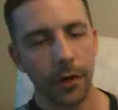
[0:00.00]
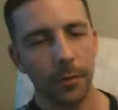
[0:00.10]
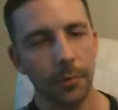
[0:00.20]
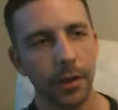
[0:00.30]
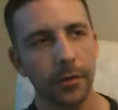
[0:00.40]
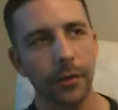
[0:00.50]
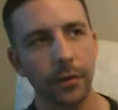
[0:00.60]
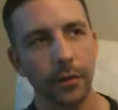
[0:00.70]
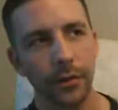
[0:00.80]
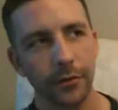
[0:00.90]
meaning the
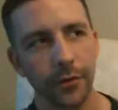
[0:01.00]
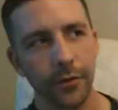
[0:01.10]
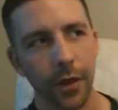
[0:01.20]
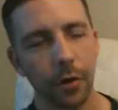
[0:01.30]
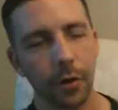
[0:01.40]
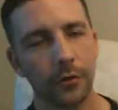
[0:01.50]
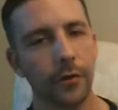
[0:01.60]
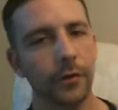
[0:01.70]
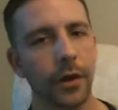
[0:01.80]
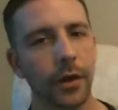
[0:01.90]
list that they brought to the
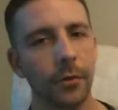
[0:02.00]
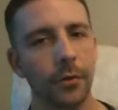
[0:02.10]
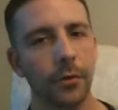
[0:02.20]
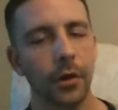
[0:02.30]
table,